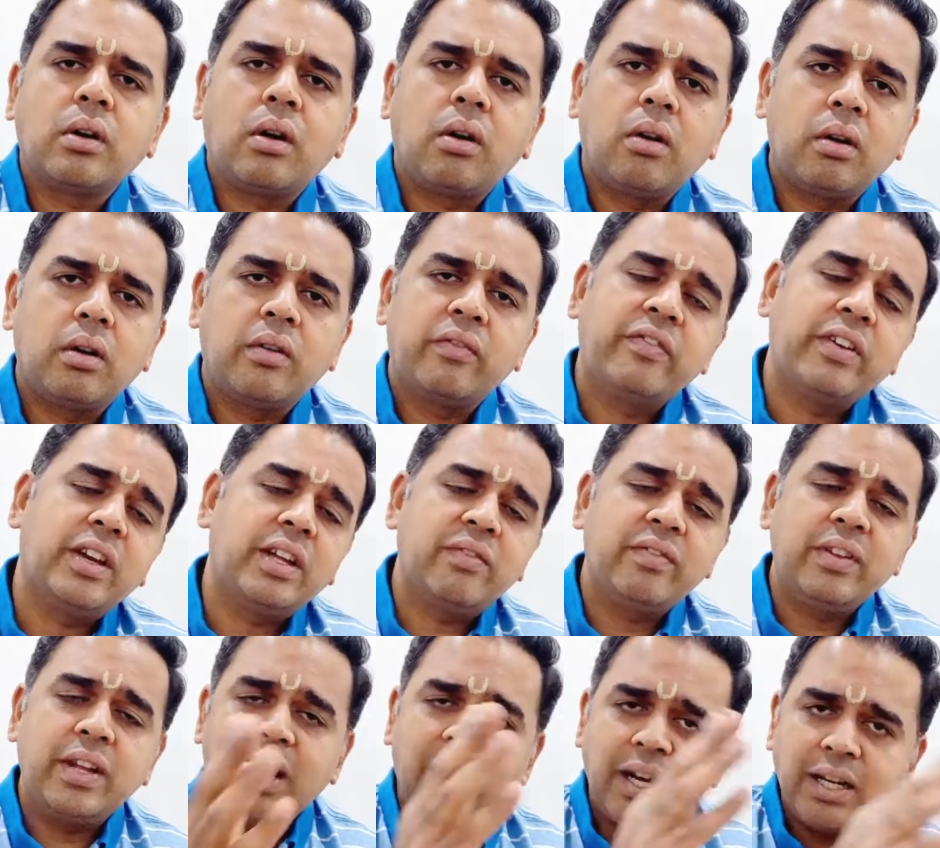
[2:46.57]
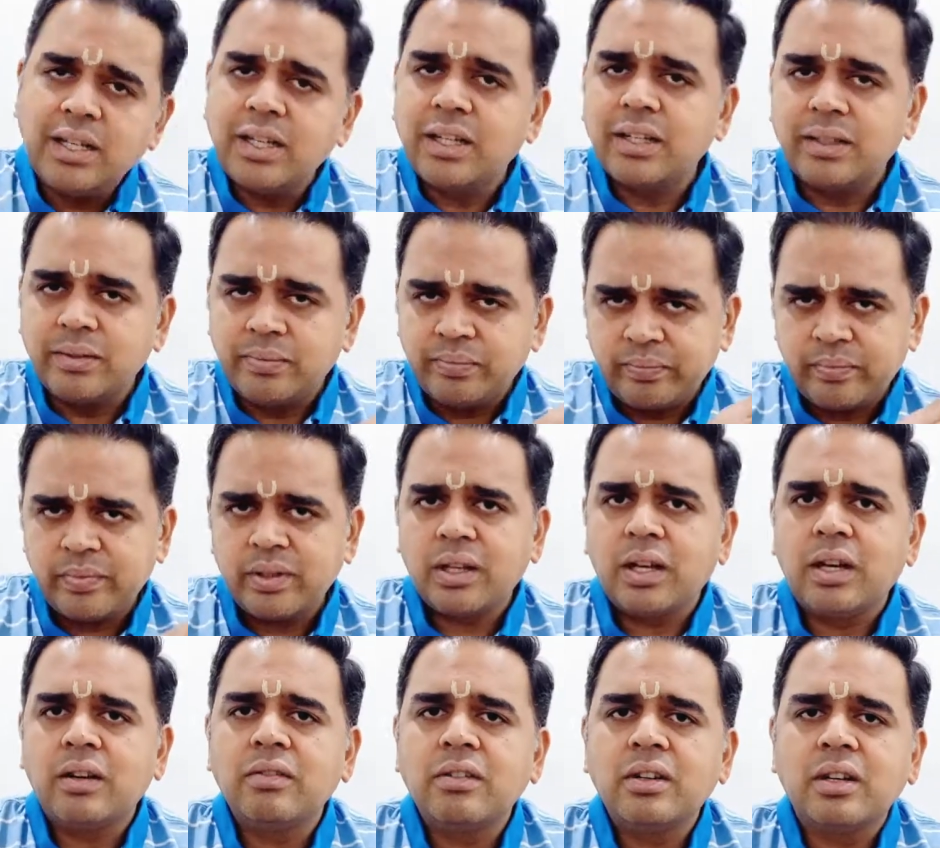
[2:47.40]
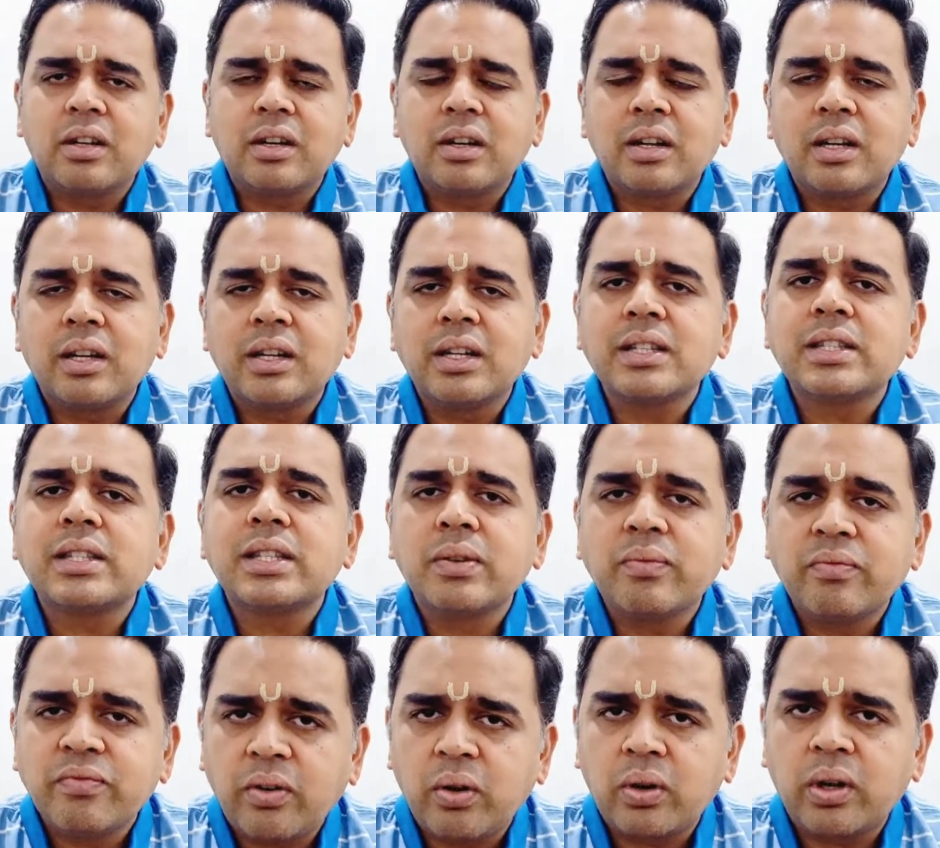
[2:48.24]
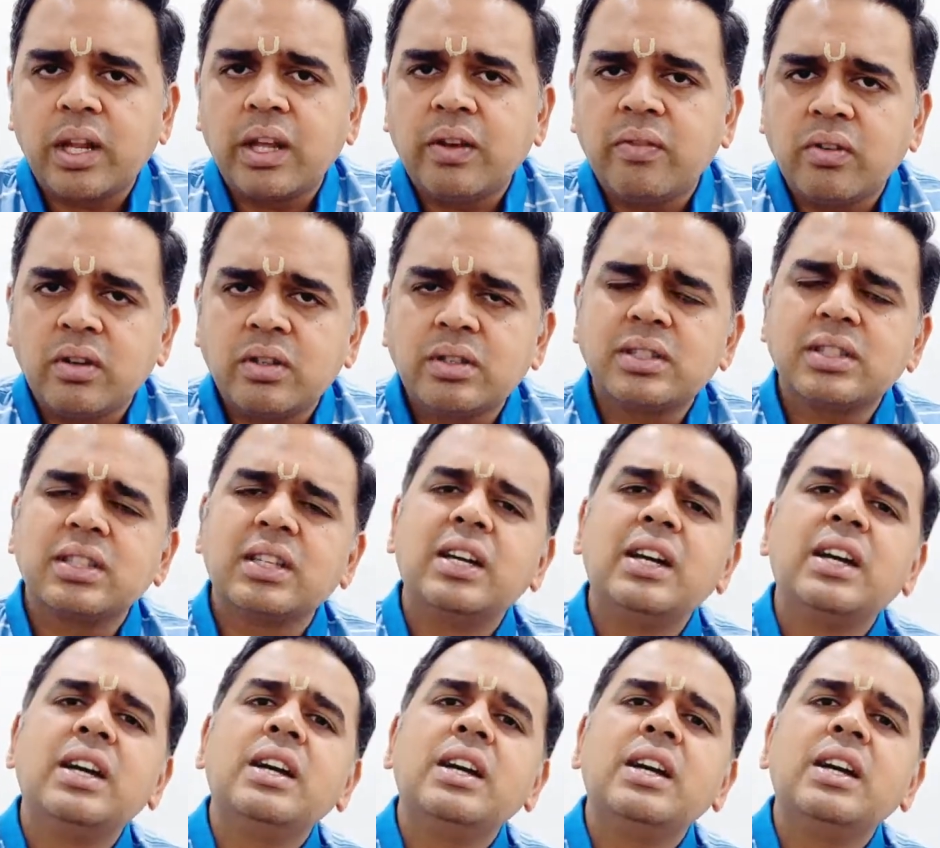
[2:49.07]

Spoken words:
or where we ended our Rahasyam 40 was,